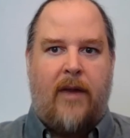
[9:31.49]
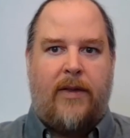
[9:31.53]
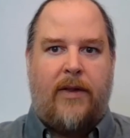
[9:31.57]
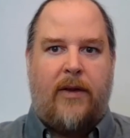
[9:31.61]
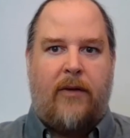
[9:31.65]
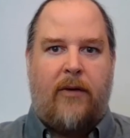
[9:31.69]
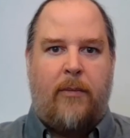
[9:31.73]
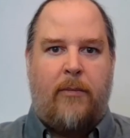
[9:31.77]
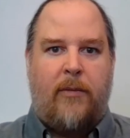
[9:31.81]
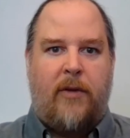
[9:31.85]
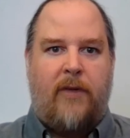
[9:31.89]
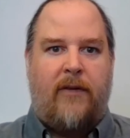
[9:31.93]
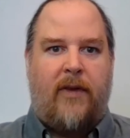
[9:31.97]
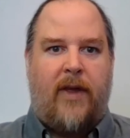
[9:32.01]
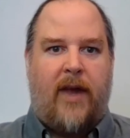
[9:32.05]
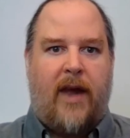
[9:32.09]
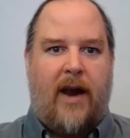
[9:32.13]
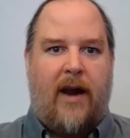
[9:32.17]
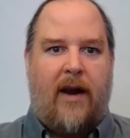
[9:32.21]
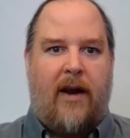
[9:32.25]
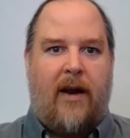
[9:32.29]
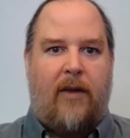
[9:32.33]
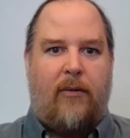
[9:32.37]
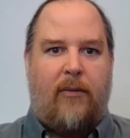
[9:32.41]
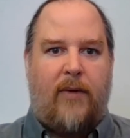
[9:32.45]
The removal
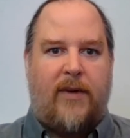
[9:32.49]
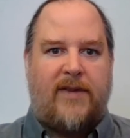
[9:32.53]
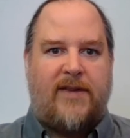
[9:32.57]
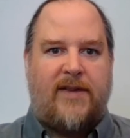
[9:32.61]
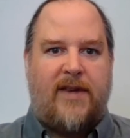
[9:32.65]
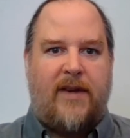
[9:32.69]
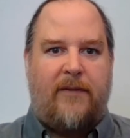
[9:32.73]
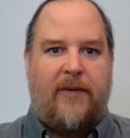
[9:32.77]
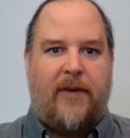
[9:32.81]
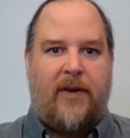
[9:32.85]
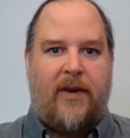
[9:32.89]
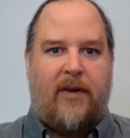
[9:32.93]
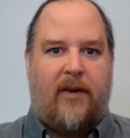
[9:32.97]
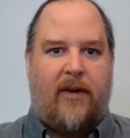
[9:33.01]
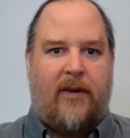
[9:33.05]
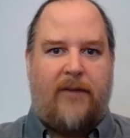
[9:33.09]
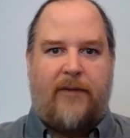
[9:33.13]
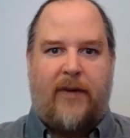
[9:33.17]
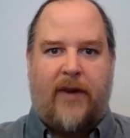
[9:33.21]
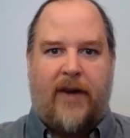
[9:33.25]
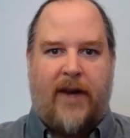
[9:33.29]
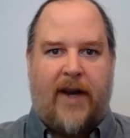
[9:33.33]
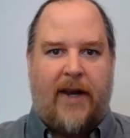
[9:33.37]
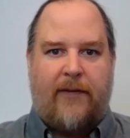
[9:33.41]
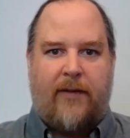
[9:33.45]
era was difficult
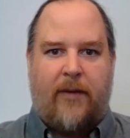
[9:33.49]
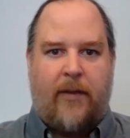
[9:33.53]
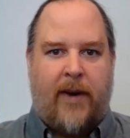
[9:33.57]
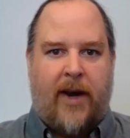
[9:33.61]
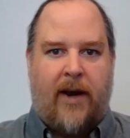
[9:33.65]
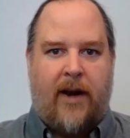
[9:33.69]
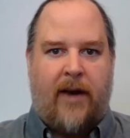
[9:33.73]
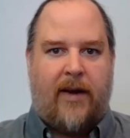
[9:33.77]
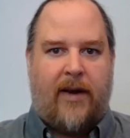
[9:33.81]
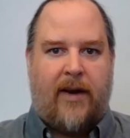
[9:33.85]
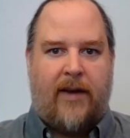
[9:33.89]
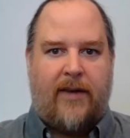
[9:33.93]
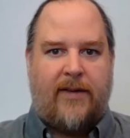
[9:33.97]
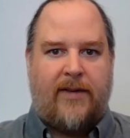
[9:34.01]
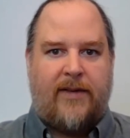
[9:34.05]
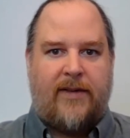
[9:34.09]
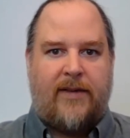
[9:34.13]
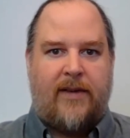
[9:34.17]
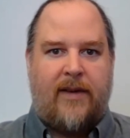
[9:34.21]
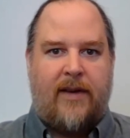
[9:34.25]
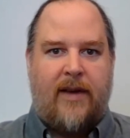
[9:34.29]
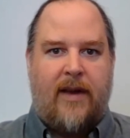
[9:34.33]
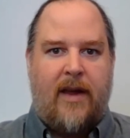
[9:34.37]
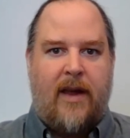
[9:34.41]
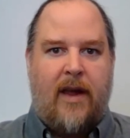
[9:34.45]
for Native
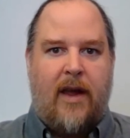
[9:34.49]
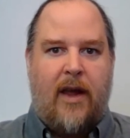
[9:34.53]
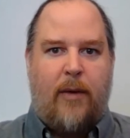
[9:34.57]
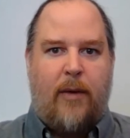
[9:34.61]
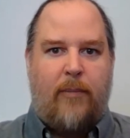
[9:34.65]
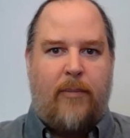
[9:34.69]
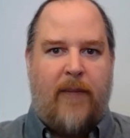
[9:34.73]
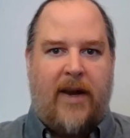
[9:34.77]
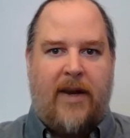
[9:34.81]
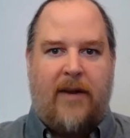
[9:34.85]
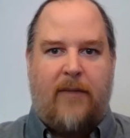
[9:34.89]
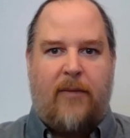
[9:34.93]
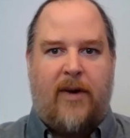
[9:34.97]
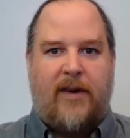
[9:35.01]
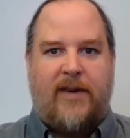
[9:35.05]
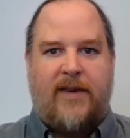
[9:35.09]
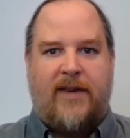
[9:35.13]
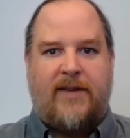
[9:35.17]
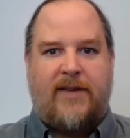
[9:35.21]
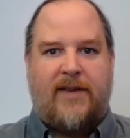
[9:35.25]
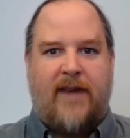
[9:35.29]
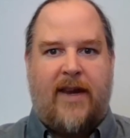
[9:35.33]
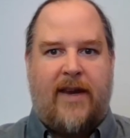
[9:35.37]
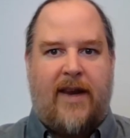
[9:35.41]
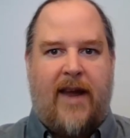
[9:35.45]
Americans. Many were
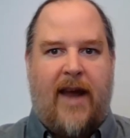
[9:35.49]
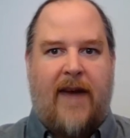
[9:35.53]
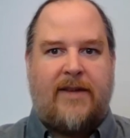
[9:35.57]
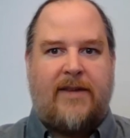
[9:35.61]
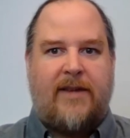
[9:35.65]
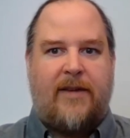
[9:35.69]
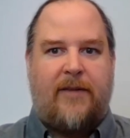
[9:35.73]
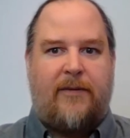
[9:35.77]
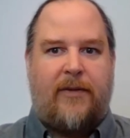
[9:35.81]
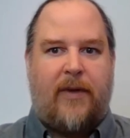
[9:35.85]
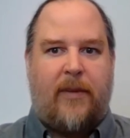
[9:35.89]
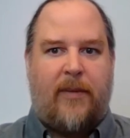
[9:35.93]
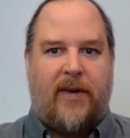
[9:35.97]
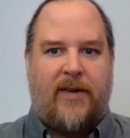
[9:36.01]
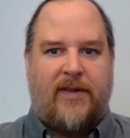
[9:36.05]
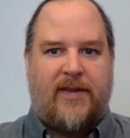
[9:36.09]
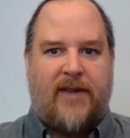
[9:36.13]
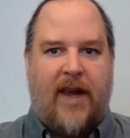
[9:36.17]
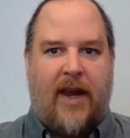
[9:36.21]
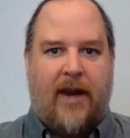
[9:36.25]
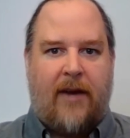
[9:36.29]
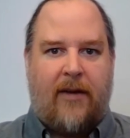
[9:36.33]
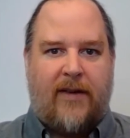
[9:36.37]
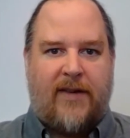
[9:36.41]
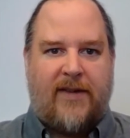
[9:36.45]
disconnected from their
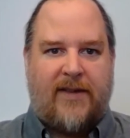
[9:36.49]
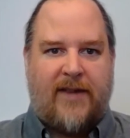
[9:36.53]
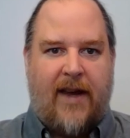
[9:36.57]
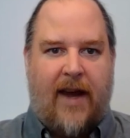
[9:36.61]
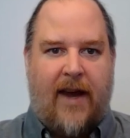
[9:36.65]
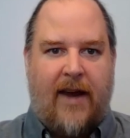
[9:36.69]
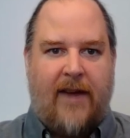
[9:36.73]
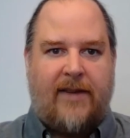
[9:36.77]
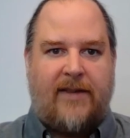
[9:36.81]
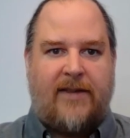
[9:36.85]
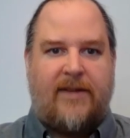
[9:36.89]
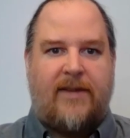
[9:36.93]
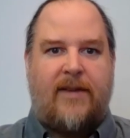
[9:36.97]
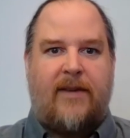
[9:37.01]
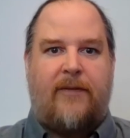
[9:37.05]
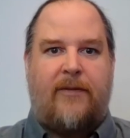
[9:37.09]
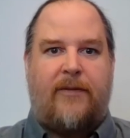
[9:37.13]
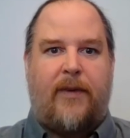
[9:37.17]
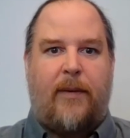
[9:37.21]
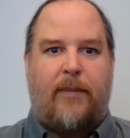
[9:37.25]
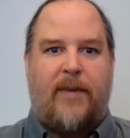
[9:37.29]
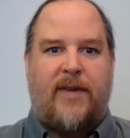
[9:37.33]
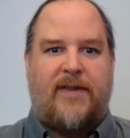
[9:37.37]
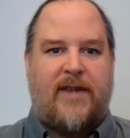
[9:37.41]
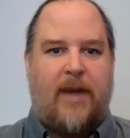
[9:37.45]
sacred sites,
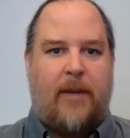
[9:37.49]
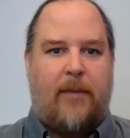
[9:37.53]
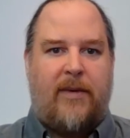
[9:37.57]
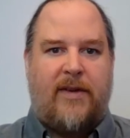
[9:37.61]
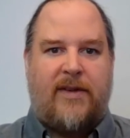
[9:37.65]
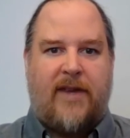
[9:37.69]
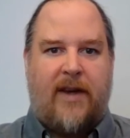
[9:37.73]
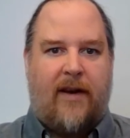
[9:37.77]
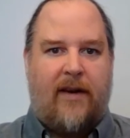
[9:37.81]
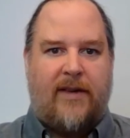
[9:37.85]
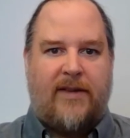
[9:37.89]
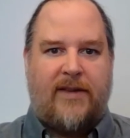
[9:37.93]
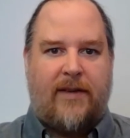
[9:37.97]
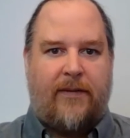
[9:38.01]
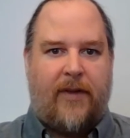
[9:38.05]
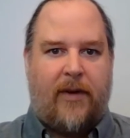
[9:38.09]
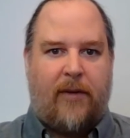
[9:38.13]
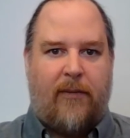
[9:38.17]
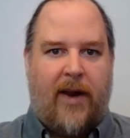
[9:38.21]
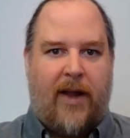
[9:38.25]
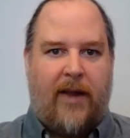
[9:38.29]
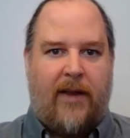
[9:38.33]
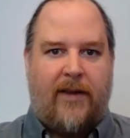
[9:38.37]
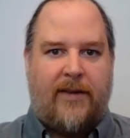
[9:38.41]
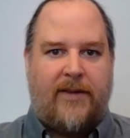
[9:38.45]
from the cemeteries of their
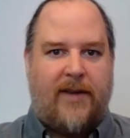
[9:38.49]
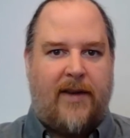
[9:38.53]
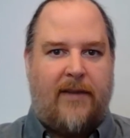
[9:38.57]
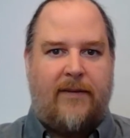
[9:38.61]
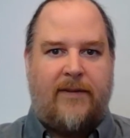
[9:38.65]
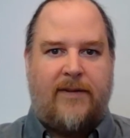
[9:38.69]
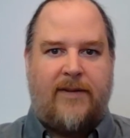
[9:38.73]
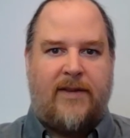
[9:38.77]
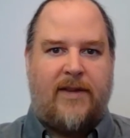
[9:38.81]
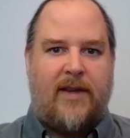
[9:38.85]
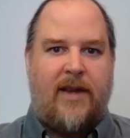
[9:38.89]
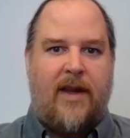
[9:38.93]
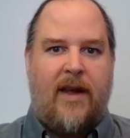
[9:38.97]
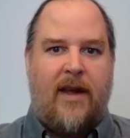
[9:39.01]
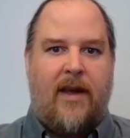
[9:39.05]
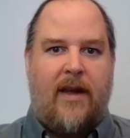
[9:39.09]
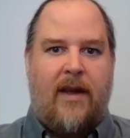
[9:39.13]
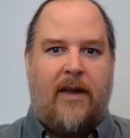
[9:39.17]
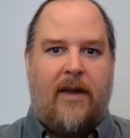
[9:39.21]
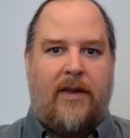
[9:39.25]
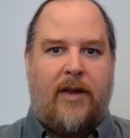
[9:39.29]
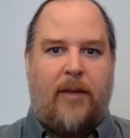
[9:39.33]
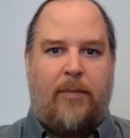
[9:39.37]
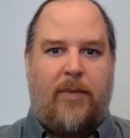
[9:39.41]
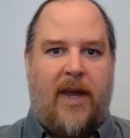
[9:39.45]
relatives,
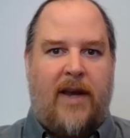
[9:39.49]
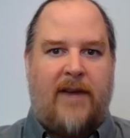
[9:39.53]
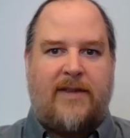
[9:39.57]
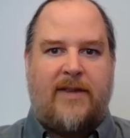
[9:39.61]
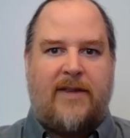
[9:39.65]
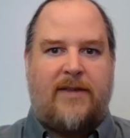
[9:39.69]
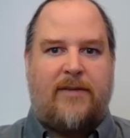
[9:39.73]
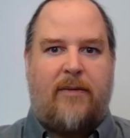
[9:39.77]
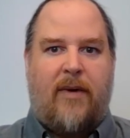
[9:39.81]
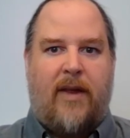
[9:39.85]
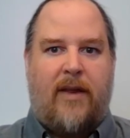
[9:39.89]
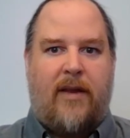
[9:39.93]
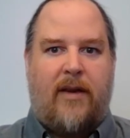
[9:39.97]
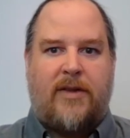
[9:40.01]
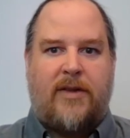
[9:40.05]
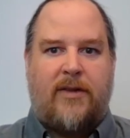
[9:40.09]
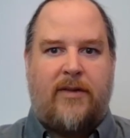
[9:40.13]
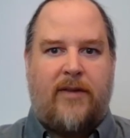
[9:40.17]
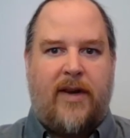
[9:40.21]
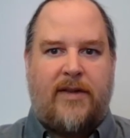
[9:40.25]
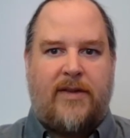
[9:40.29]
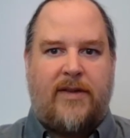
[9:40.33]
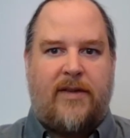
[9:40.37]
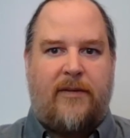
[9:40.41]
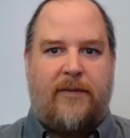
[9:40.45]
the places where their
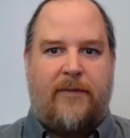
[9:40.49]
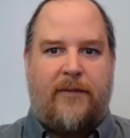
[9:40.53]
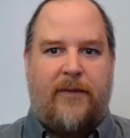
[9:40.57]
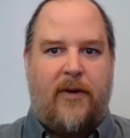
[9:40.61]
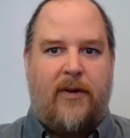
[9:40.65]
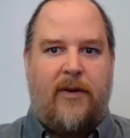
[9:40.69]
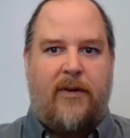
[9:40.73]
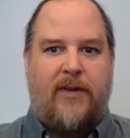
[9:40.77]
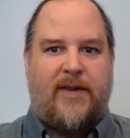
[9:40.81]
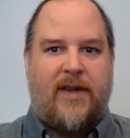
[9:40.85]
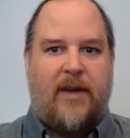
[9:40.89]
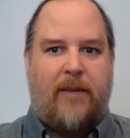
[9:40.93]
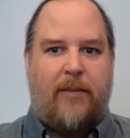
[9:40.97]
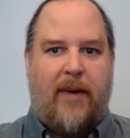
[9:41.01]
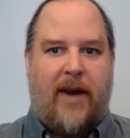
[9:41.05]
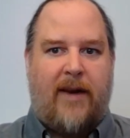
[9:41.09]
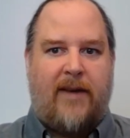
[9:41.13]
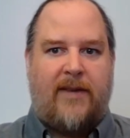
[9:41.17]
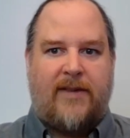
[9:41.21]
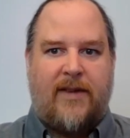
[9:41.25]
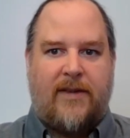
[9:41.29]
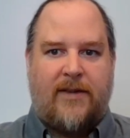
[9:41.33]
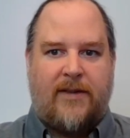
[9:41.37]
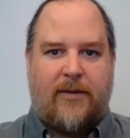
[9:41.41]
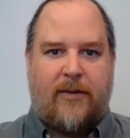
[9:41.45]
traditional foods and
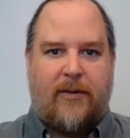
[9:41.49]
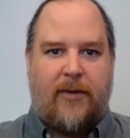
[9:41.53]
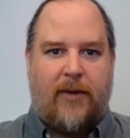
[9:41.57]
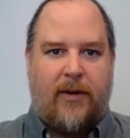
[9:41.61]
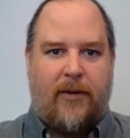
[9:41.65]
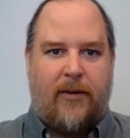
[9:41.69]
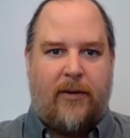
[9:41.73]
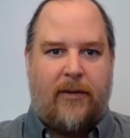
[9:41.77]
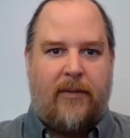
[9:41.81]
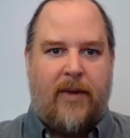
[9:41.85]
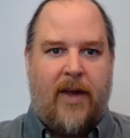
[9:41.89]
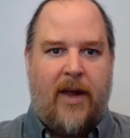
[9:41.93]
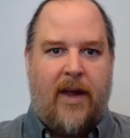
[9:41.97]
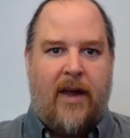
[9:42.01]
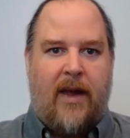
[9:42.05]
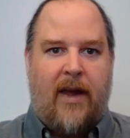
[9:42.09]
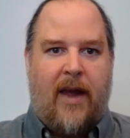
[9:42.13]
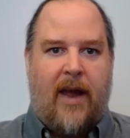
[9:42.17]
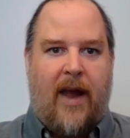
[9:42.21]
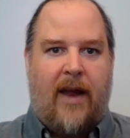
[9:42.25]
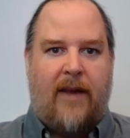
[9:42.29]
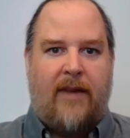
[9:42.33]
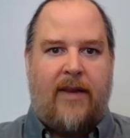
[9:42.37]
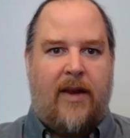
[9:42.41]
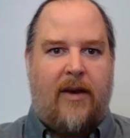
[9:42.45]
medicines grew,
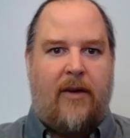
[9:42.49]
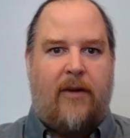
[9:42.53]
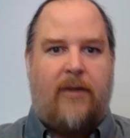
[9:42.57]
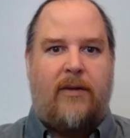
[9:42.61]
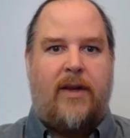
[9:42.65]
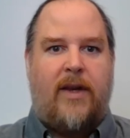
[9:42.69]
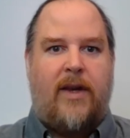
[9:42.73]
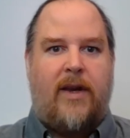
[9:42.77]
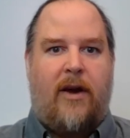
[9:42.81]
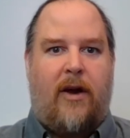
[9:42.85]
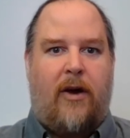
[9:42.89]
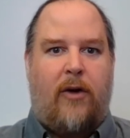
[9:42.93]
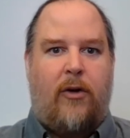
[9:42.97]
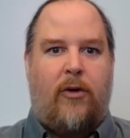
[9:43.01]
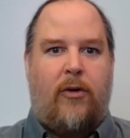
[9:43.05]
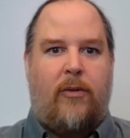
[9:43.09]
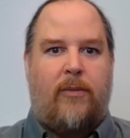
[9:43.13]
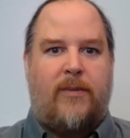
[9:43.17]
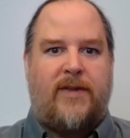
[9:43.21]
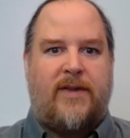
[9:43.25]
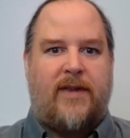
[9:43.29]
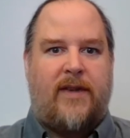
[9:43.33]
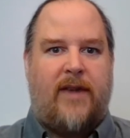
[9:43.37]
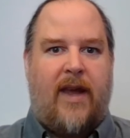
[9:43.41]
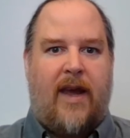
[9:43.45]
and the only
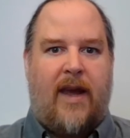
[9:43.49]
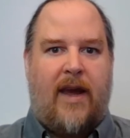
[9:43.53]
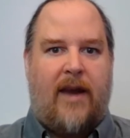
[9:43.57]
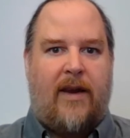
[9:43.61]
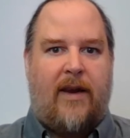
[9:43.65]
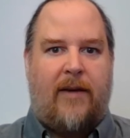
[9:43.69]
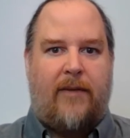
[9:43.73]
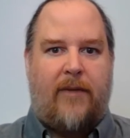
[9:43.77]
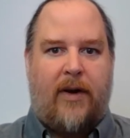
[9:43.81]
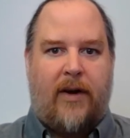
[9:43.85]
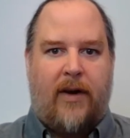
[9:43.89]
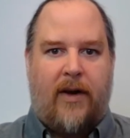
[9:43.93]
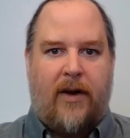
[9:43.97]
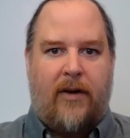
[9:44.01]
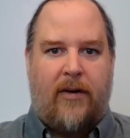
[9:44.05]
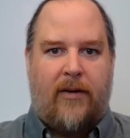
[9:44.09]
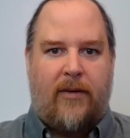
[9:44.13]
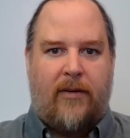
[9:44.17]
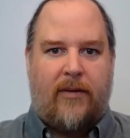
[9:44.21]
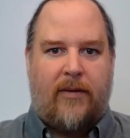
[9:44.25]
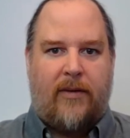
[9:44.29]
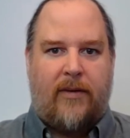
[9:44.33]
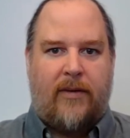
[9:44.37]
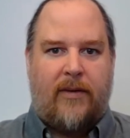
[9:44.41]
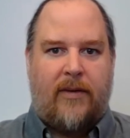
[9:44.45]
homes they had ever
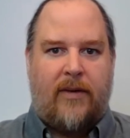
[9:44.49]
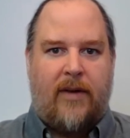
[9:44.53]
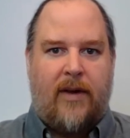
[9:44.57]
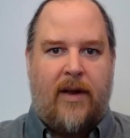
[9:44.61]
known.